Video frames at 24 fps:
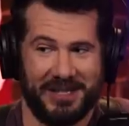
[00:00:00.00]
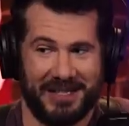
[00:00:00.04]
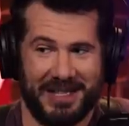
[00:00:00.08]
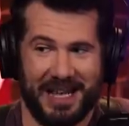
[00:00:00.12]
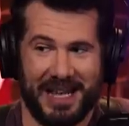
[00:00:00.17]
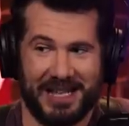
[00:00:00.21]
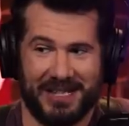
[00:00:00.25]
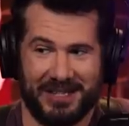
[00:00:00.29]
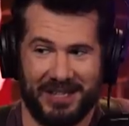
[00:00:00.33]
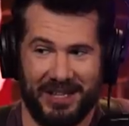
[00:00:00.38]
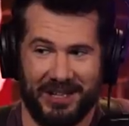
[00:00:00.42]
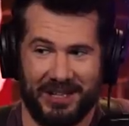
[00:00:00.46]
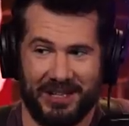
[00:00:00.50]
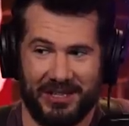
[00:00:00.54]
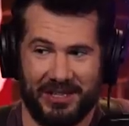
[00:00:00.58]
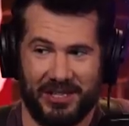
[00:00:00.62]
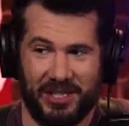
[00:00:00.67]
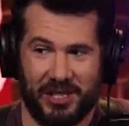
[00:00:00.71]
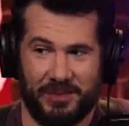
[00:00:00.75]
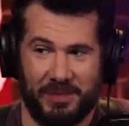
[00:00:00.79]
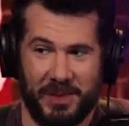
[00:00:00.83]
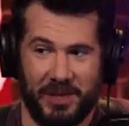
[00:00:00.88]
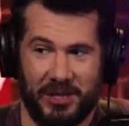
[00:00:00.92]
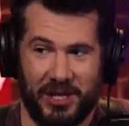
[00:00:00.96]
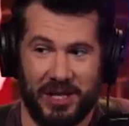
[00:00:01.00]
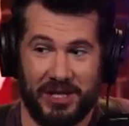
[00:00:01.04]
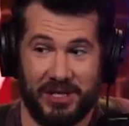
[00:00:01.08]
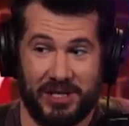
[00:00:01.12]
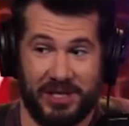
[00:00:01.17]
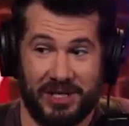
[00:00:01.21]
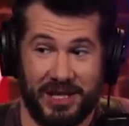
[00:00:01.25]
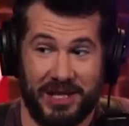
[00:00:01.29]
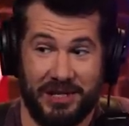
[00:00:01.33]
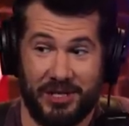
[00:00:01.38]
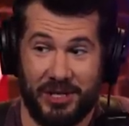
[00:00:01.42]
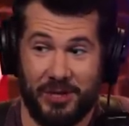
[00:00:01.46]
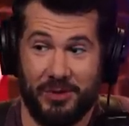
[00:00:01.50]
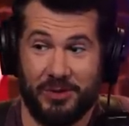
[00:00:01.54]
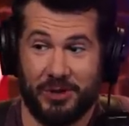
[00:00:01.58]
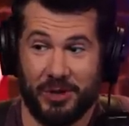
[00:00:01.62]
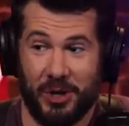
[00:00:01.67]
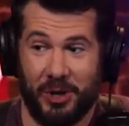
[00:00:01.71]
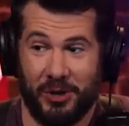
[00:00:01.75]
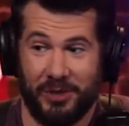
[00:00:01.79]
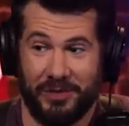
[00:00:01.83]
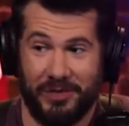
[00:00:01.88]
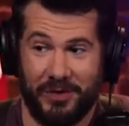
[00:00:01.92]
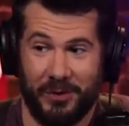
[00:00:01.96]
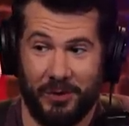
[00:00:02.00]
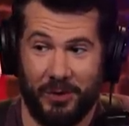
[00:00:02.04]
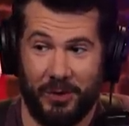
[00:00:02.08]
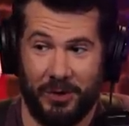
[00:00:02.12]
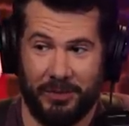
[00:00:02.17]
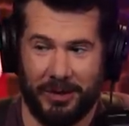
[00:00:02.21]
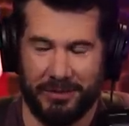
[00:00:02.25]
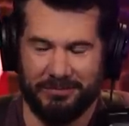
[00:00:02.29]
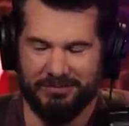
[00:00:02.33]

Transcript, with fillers: his Tesla because he'd just be he'd use all the fuel.